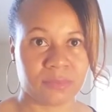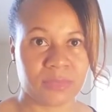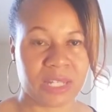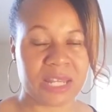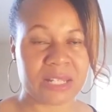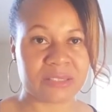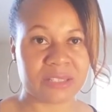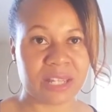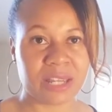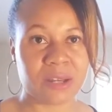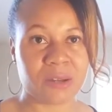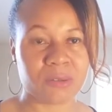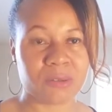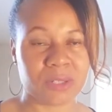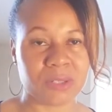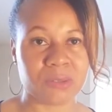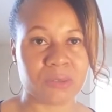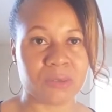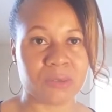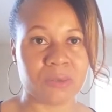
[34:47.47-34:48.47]
and tell
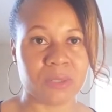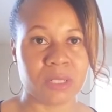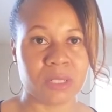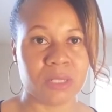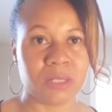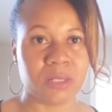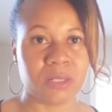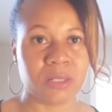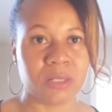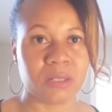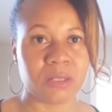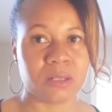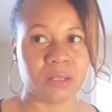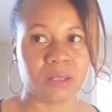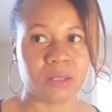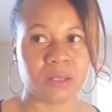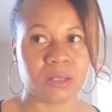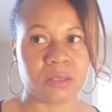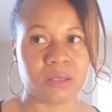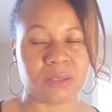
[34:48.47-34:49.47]
you,
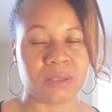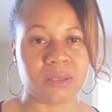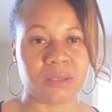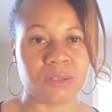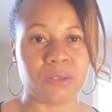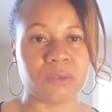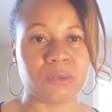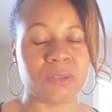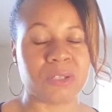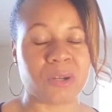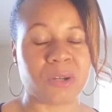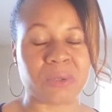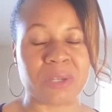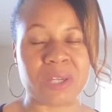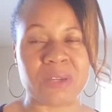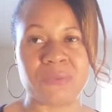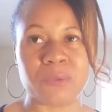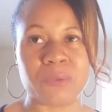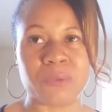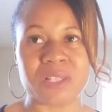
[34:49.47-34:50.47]
you, you know,
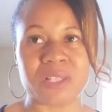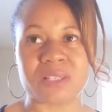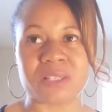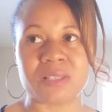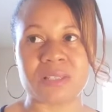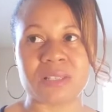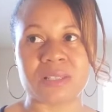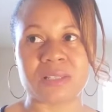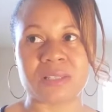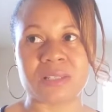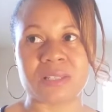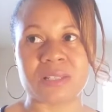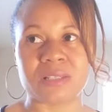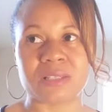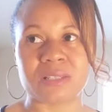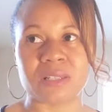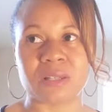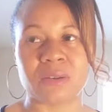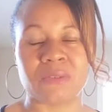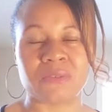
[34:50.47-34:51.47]
give you this this
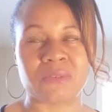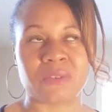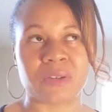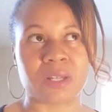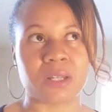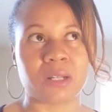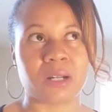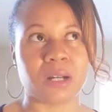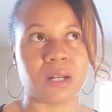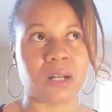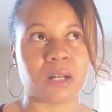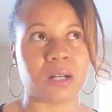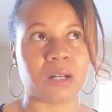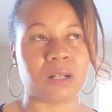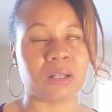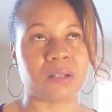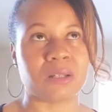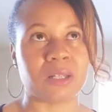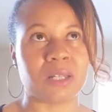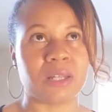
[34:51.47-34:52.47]
sense of
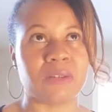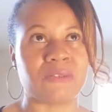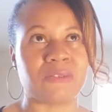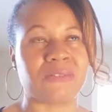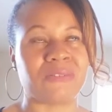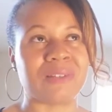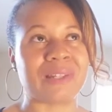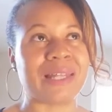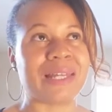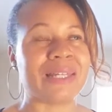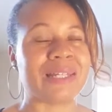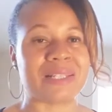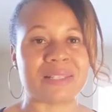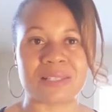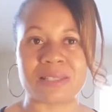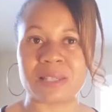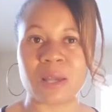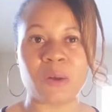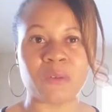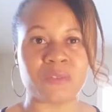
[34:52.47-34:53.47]
uh, inflated
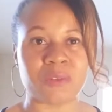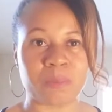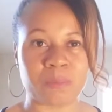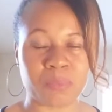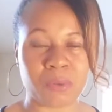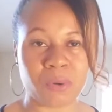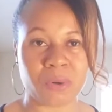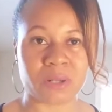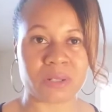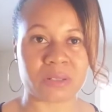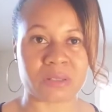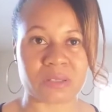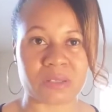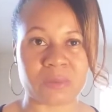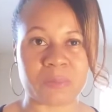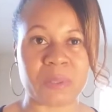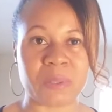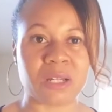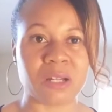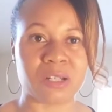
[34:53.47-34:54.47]
self
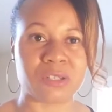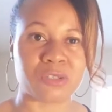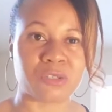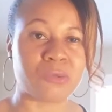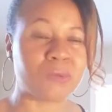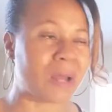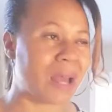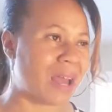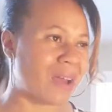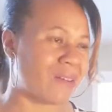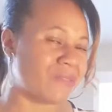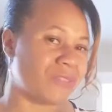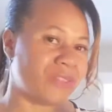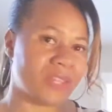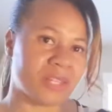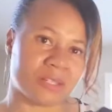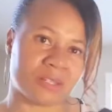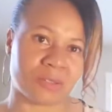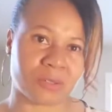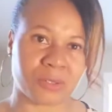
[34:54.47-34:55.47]
importance because you have
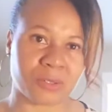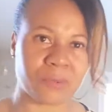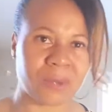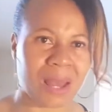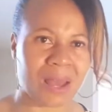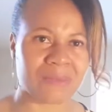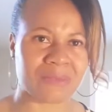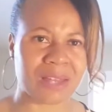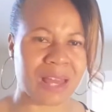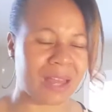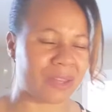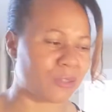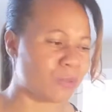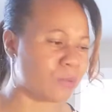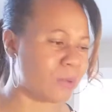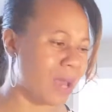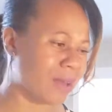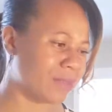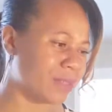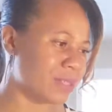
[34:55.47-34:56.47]
this or you have that,
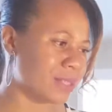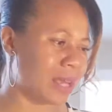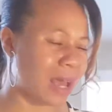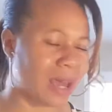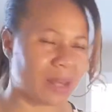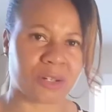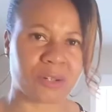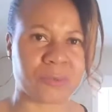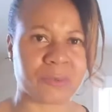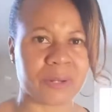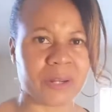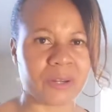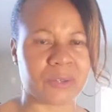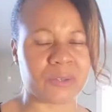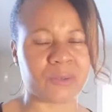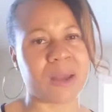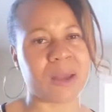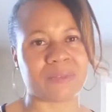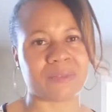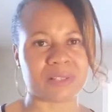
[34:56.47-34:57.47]
you have this kind of career,
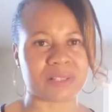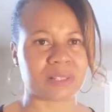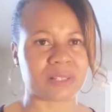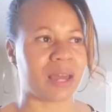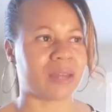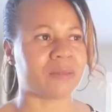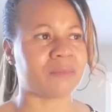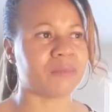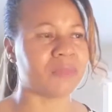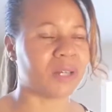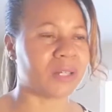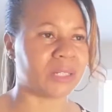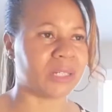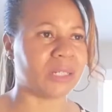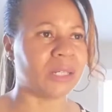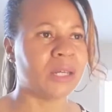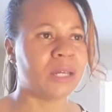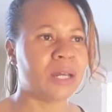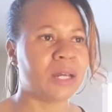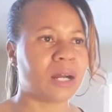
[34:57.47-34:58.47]
you have this kind of
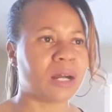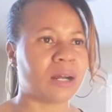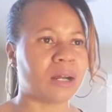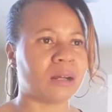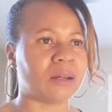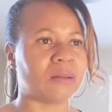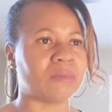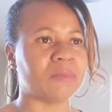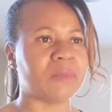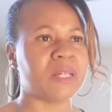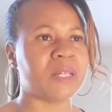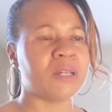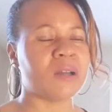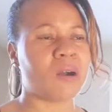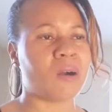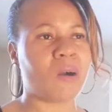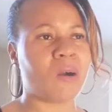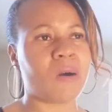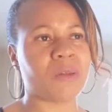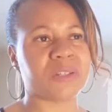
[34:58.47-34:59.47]
money. Um,
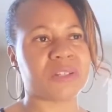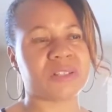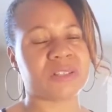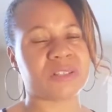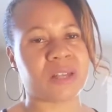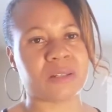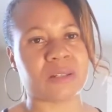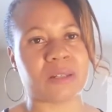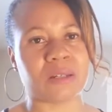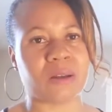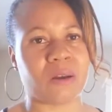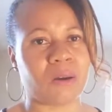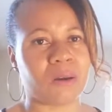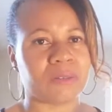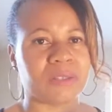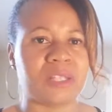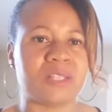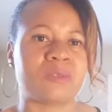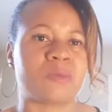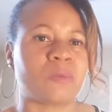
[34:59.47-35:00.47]
all of a sudden,
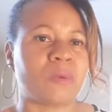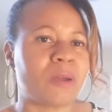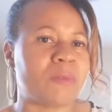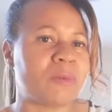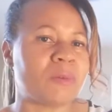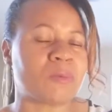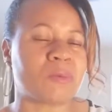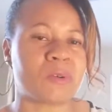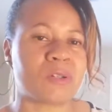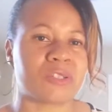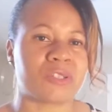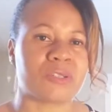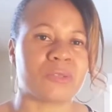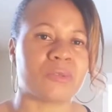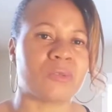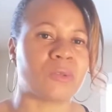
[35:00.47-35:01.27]
all these women want you